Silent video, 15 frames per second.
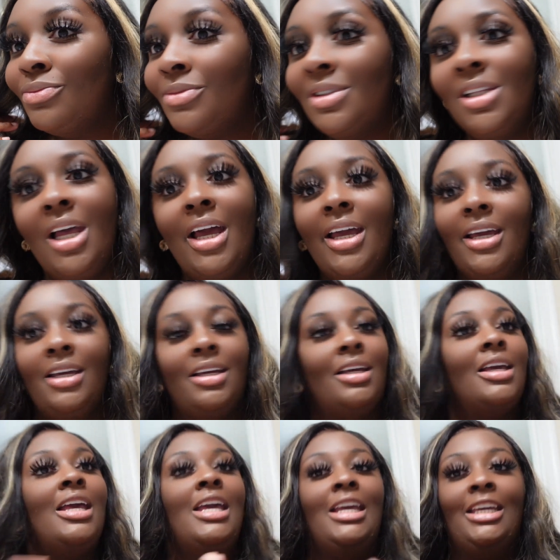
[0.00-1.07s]
Like,
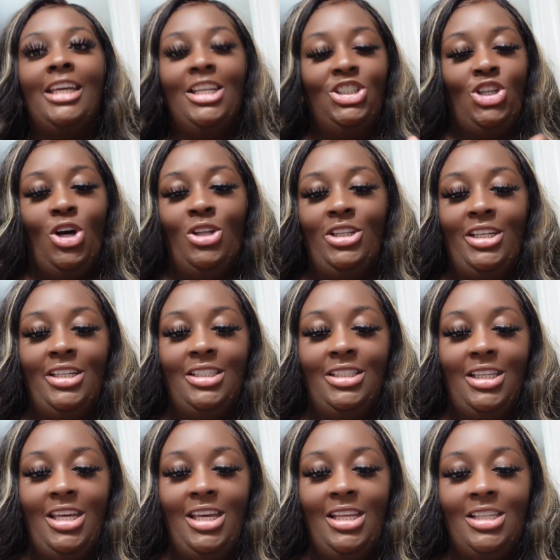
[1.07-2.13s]
get y'all this.
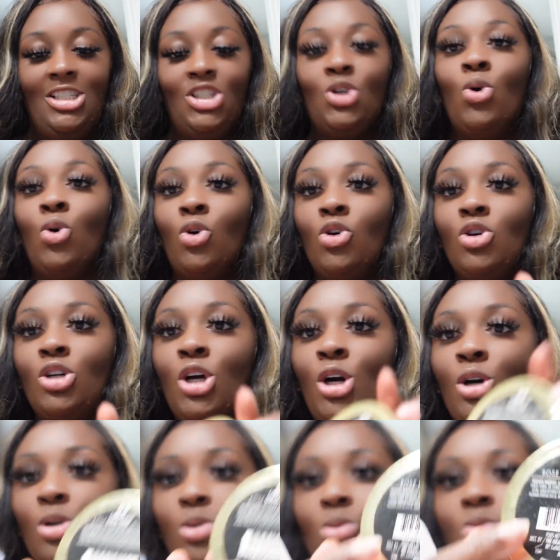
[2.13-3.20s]
It's Coral
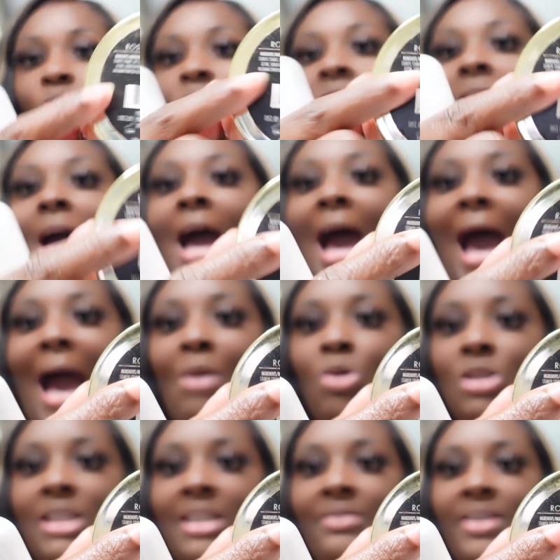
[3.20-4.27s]
Cove. I will
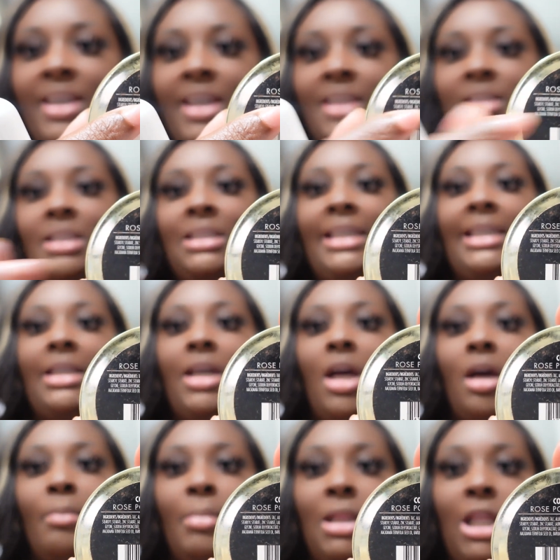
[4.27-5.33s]
leave it in the link
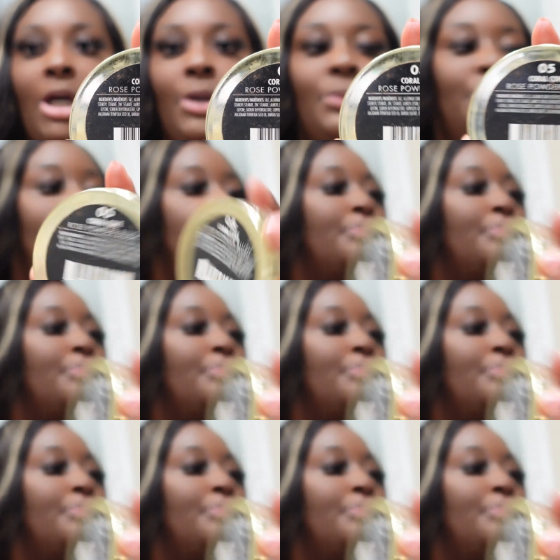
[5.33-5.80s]
below.